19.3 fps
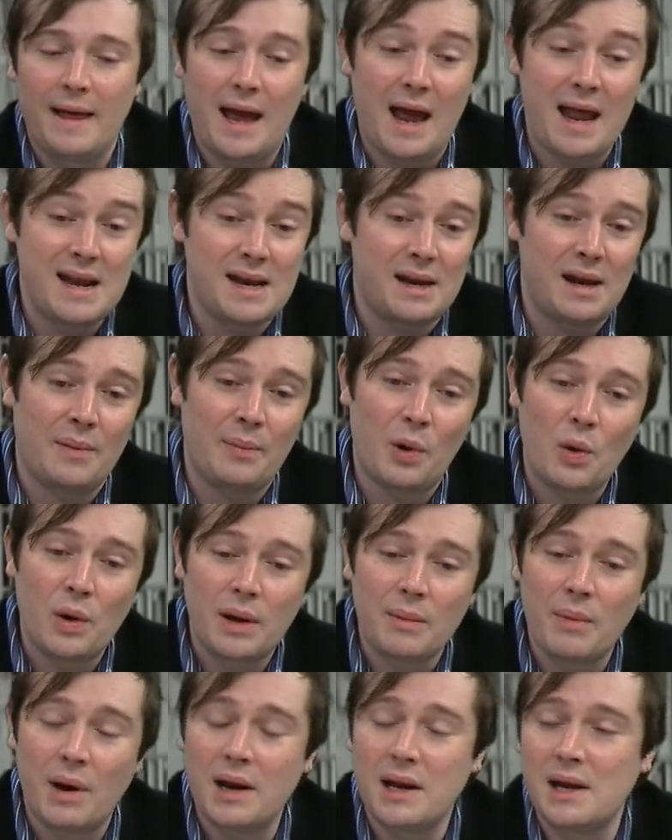I ended up
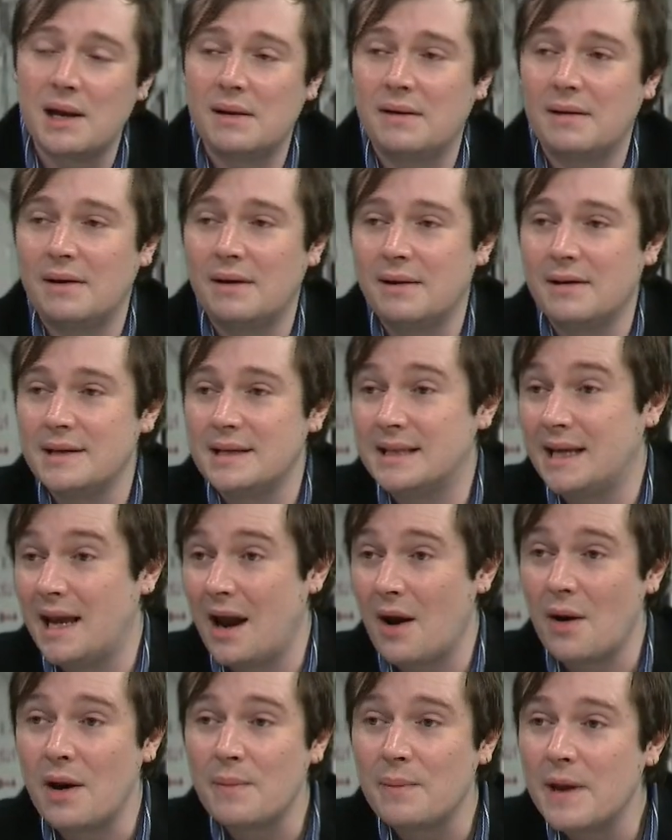owing money to
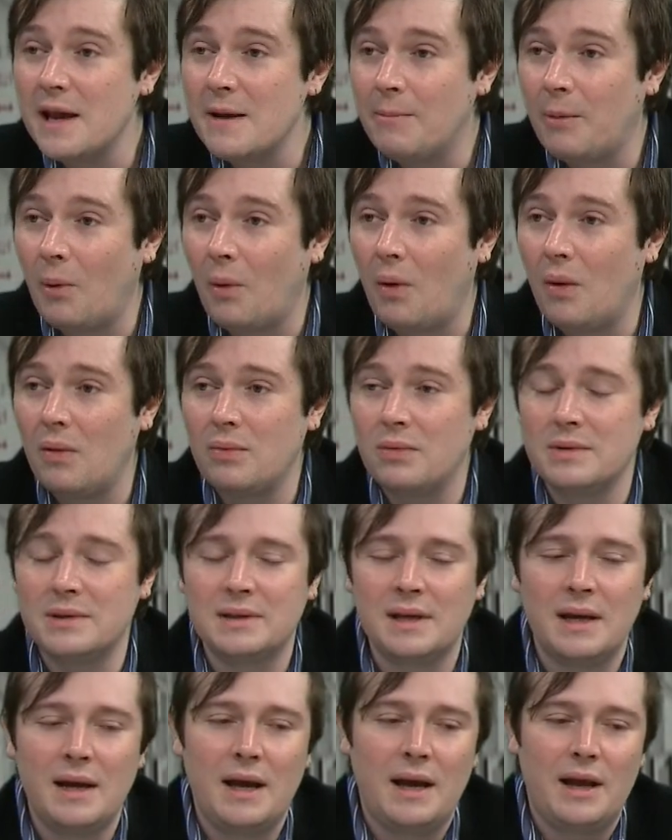scary people,
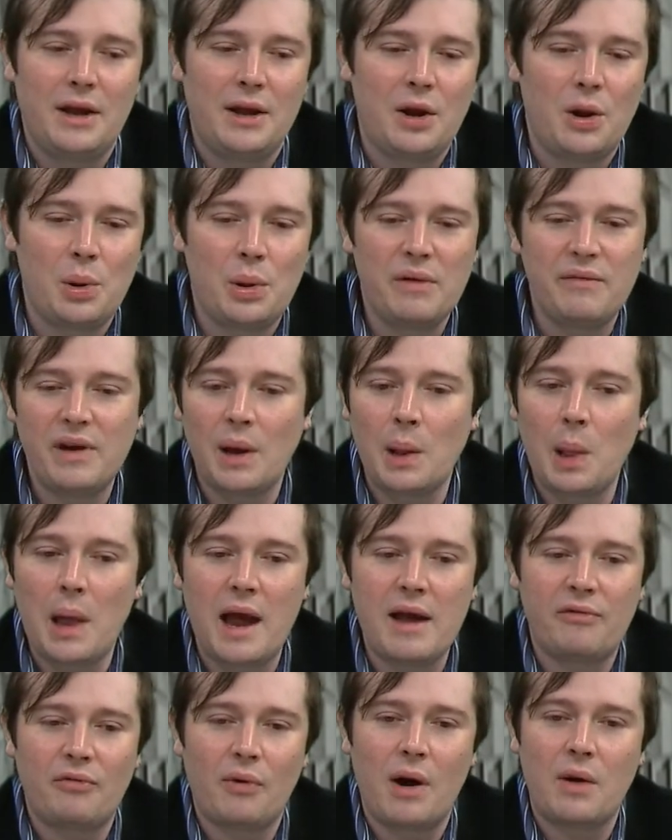was, you know, living a
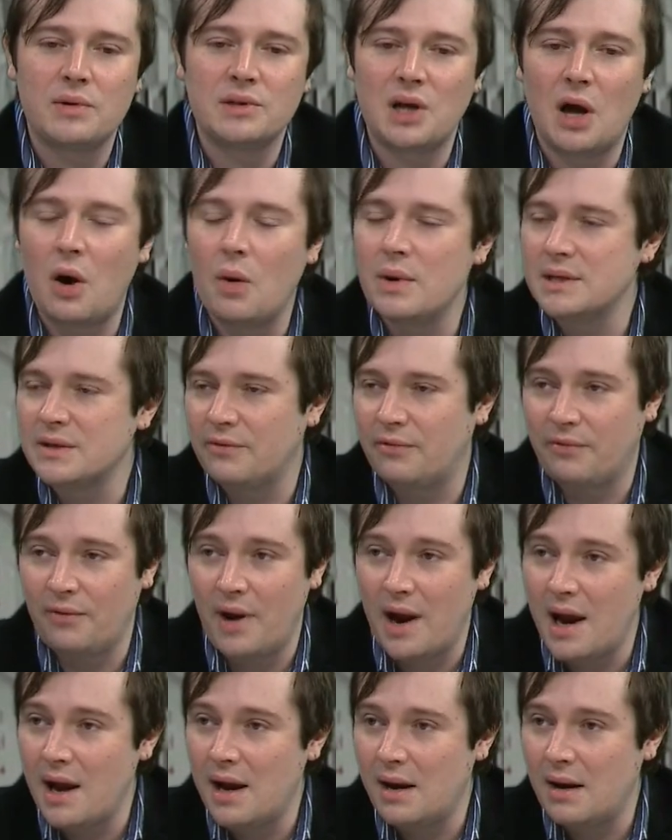life where I was always
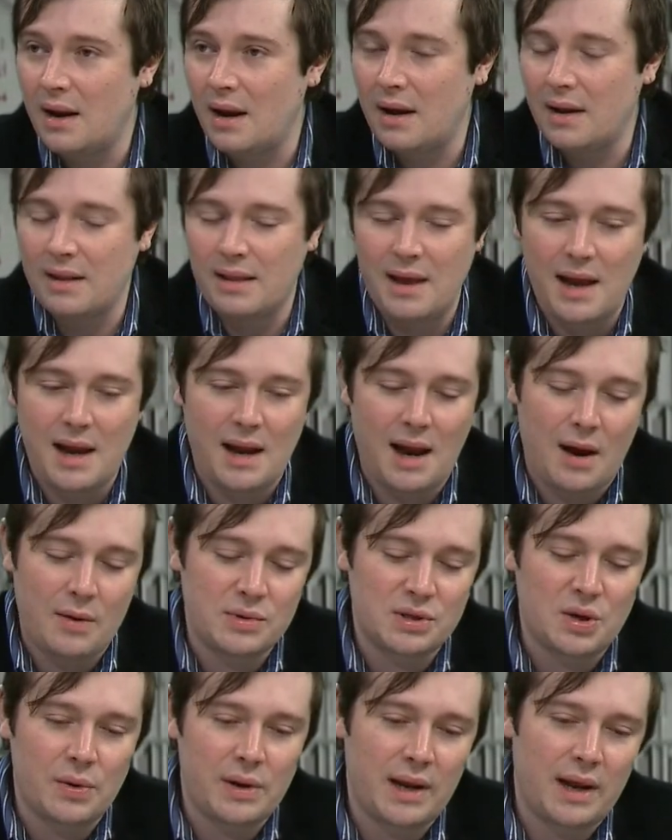afraid that I
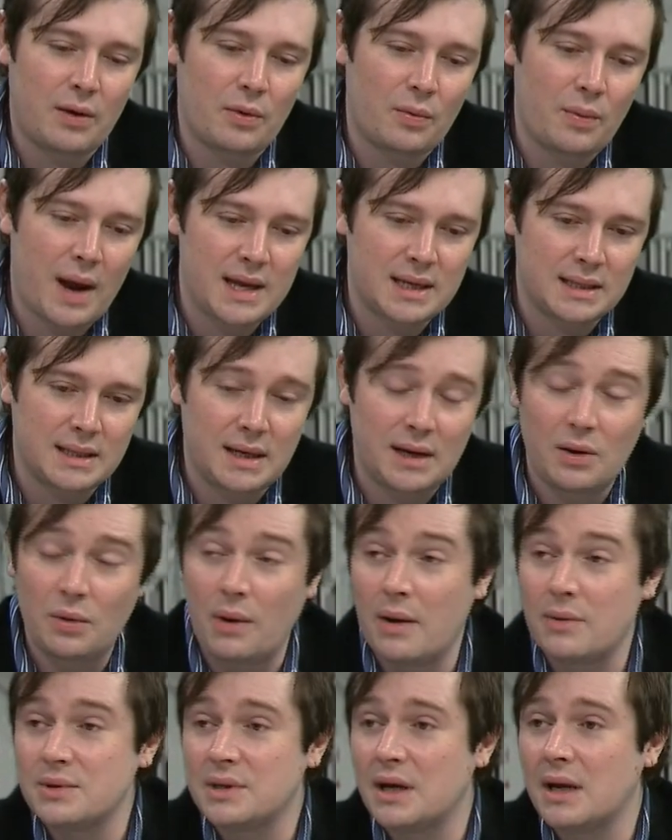was going to get arrested or
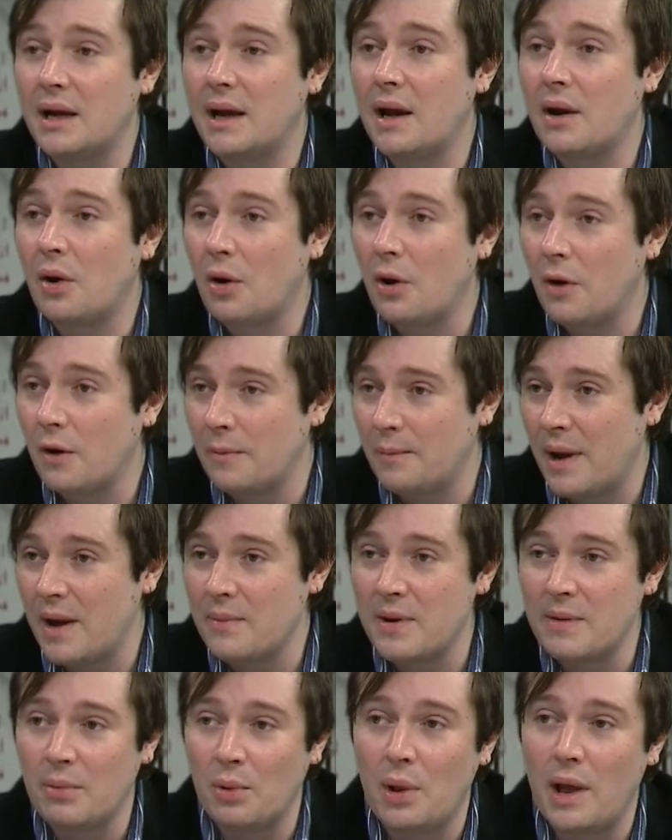I was going to get hurt by
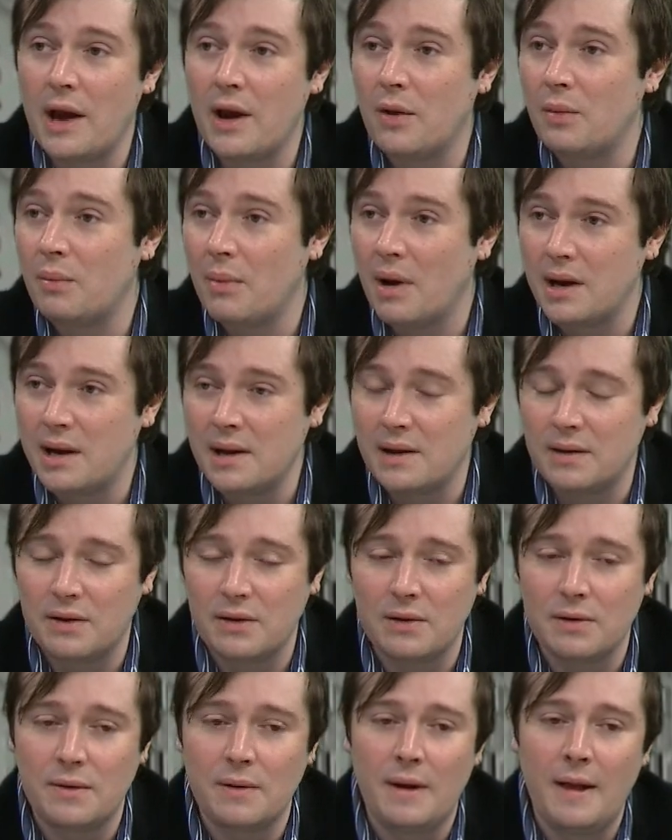people I owed money
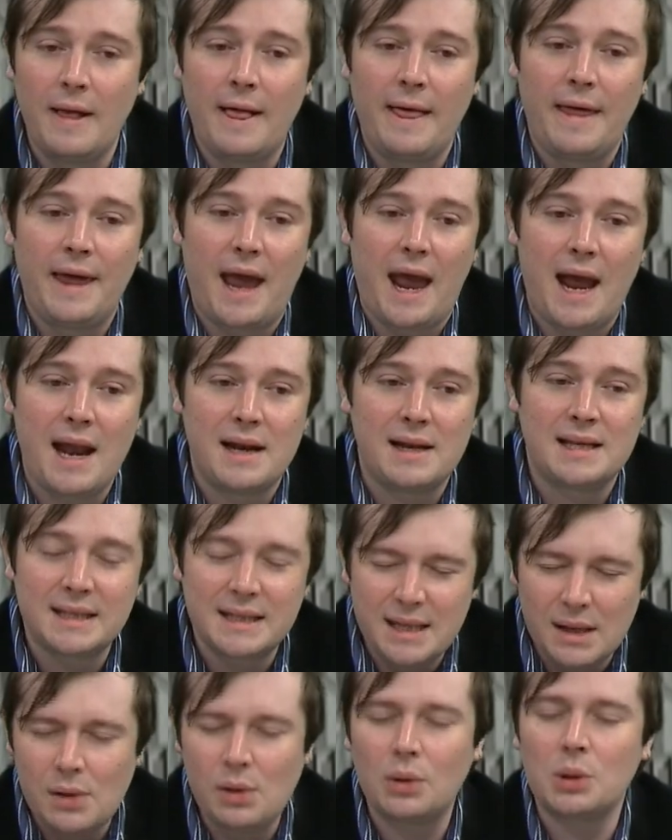to, and
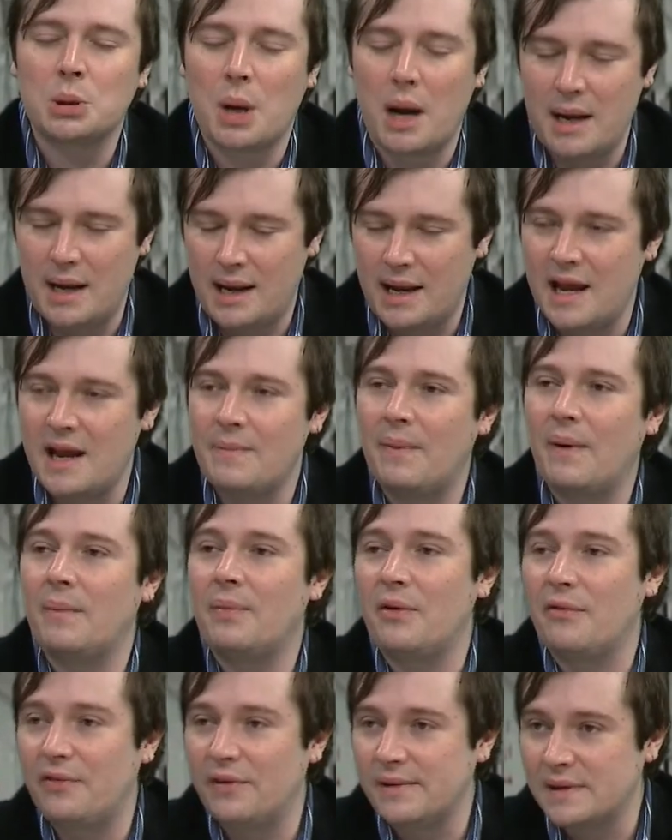still trying to keep up
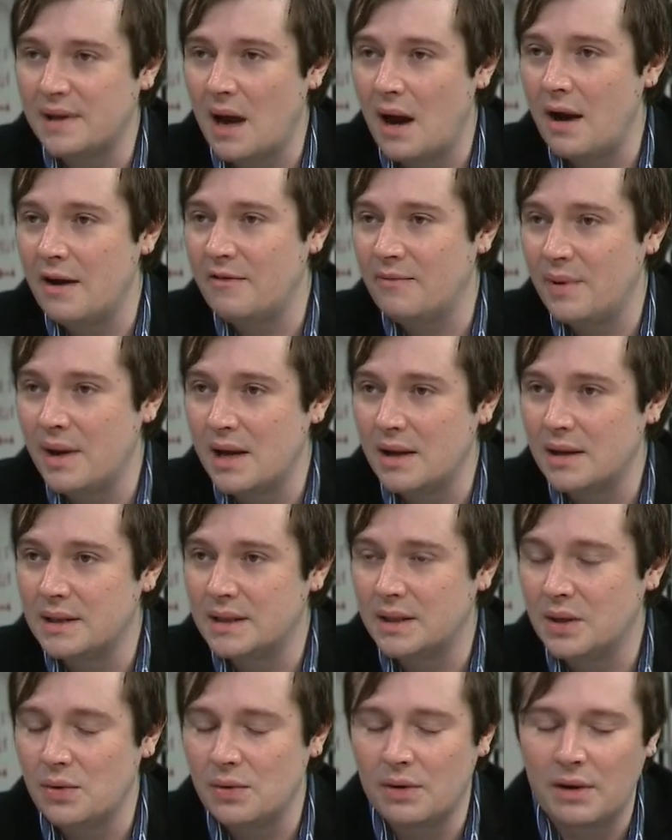the facade of being a
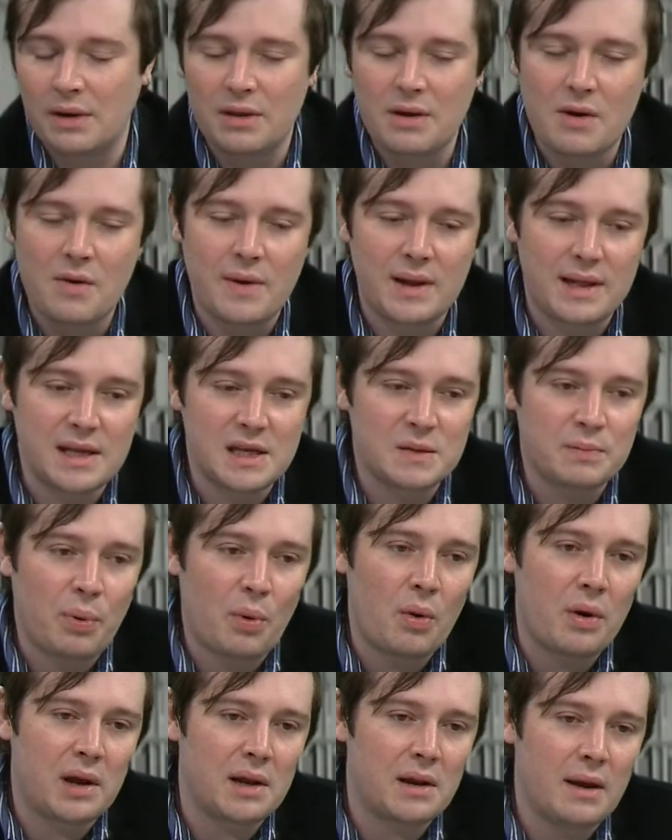student. Though at this
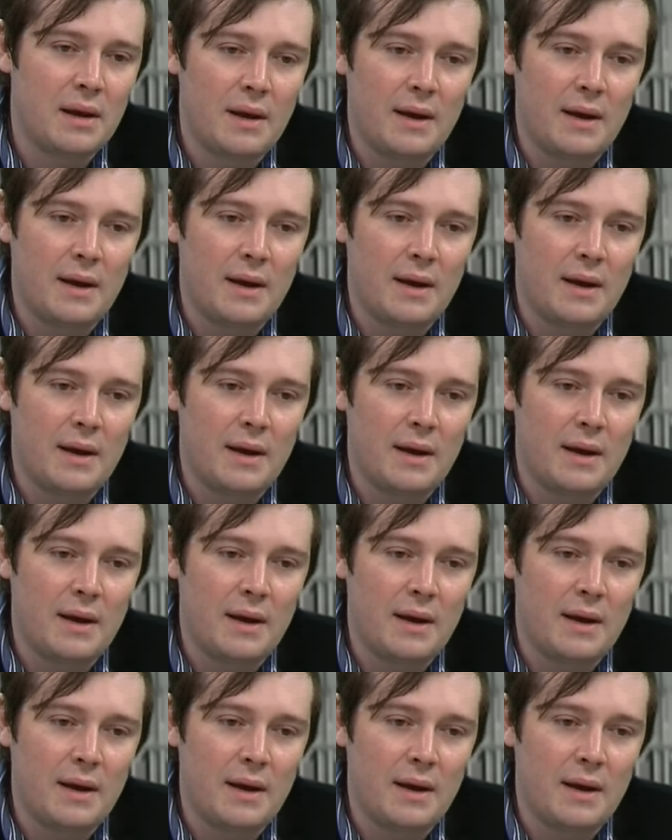point,